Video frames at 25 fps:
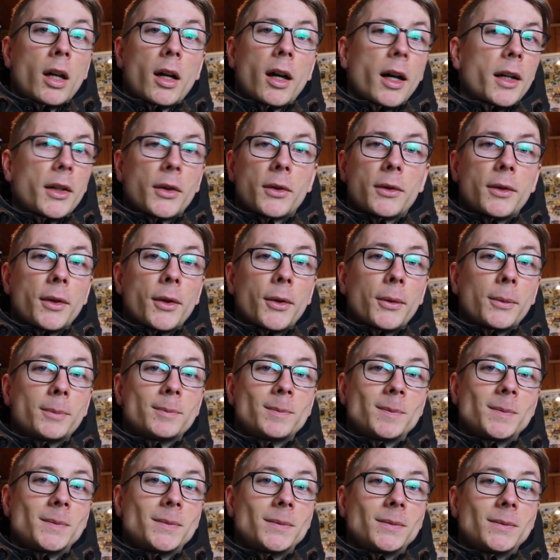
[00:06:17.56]
I don't know
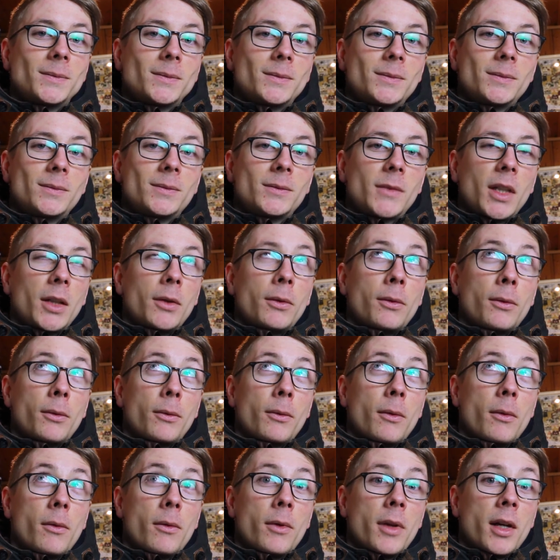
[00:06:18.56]
if
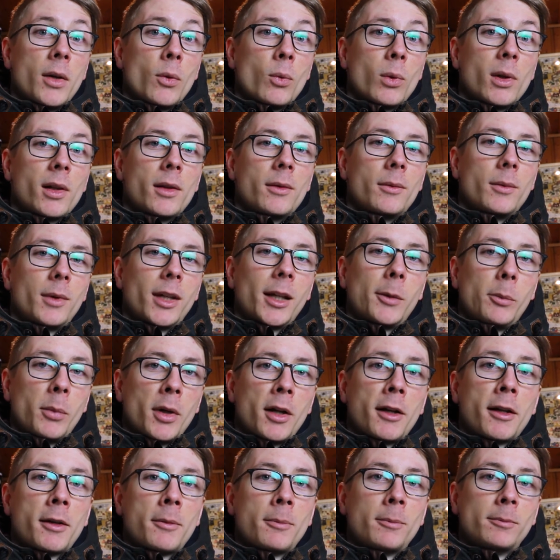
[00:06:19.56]
they will get
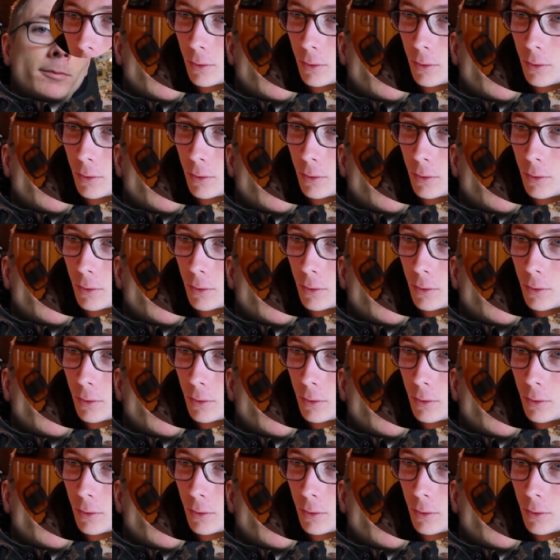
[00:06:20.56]
better.